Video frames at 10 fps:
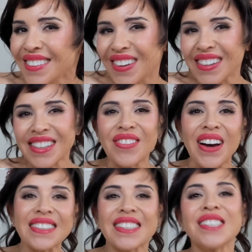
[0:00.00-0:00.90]
welcome
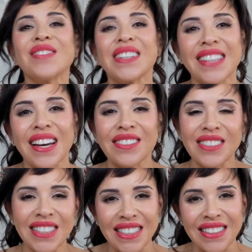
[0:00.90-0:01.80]
back to Small Talk
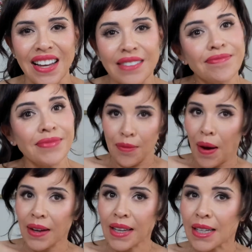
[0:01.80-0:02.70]
with Sheila, the
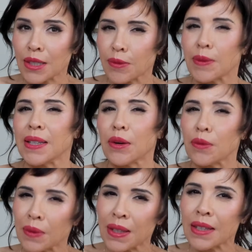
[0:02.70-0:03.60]
podcast where we
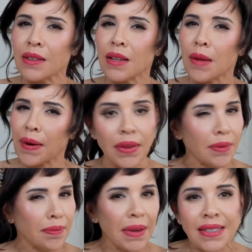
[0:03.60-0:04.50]
get real about
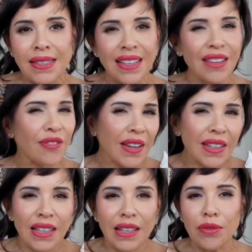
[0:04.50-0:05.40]
the messy,
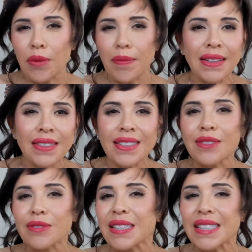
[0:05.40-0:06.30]
funny,
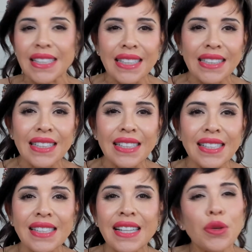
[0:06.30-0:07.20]
romantic,
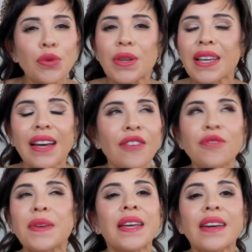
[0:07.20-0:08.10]
ridiculous beauty
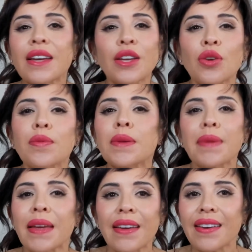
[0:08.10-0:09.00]
of being a human
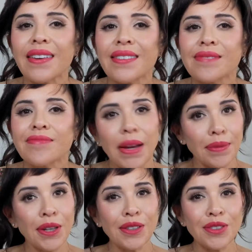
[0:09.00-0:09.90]
being.
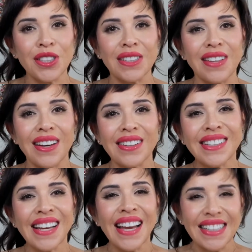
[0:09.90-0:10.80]
I'm your host, Sheila,
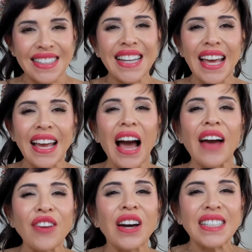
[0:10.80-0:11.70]
and today
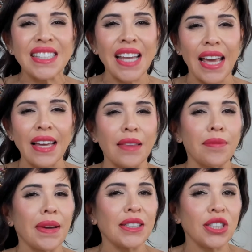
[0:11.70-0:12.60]
I've got a take that
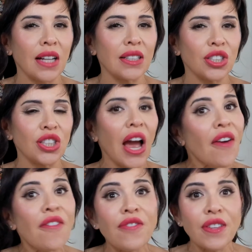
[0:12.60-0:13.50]
might challenge
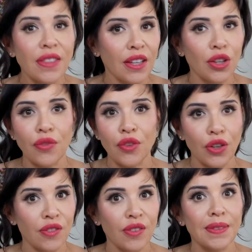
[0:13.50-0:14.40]
everything you've
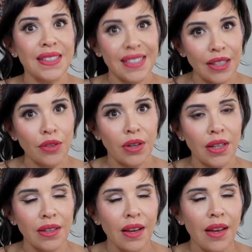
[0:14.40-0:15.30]
learned from The
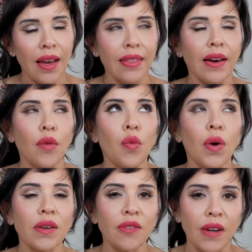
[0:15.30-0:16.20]
Secret and that
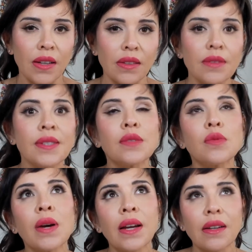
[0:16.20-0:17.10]
one friend who
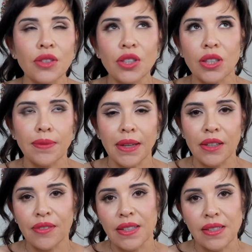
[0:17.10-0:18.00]
swears she
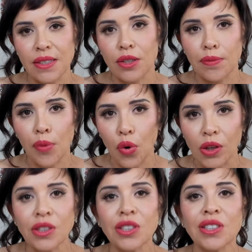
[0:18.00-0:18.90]
manifested her
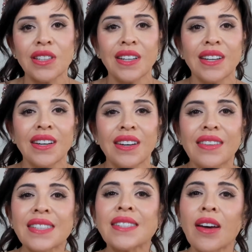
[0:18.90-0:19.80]
Porsche.
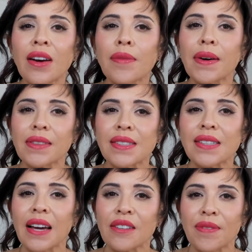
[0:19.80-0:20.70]
Let's talk about the
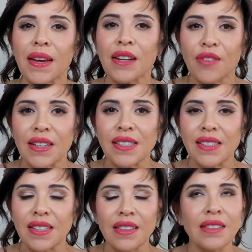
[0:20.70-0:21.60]
side of
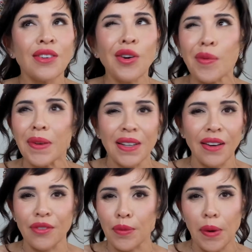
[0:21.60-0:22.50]
manifesting that nobody
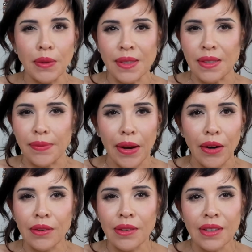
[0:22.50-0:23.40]
ever posts
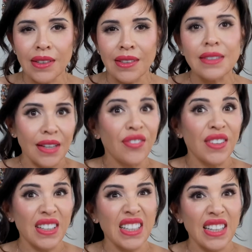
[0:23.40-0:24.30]
about.
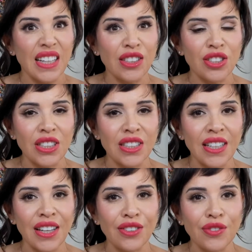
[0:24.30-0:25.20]
Definitely light your Sheila
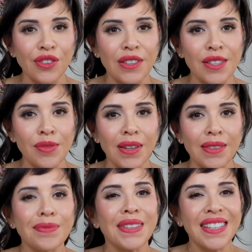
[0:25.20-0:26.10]
candle for this
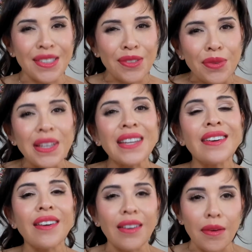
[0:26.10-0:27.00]
one because we
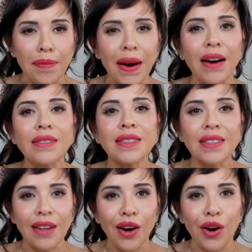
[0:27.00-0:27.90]
are about to
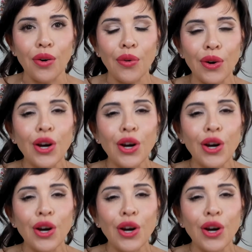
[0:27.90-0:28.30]
go